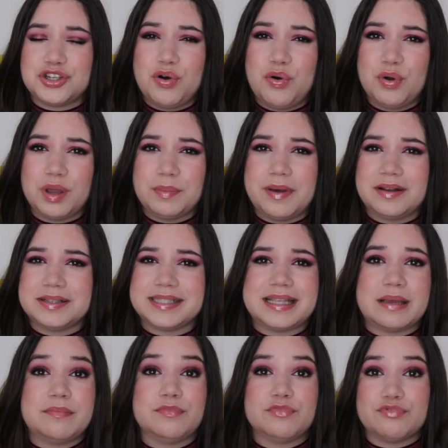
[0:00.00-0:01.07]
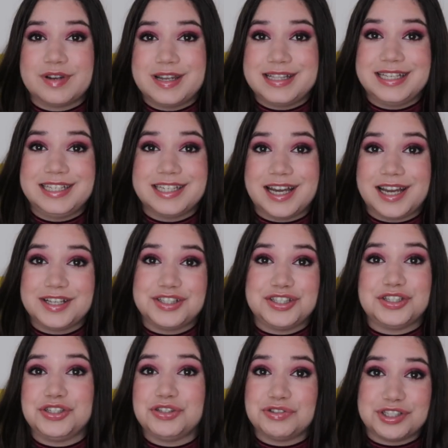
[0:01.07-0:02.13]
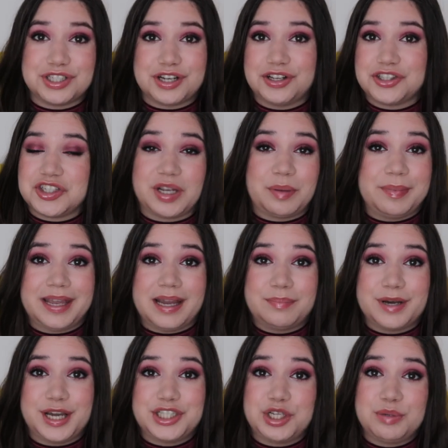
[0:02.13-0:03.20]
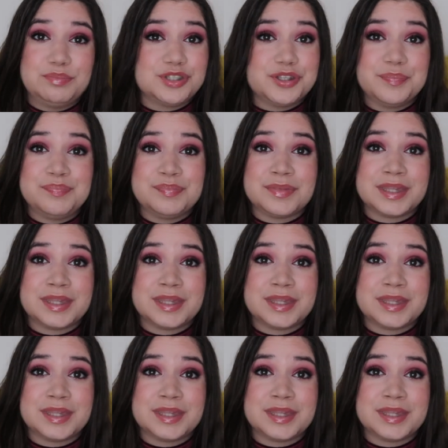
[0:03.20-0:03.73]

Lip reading: talk about some really nice nostalgic makeup items,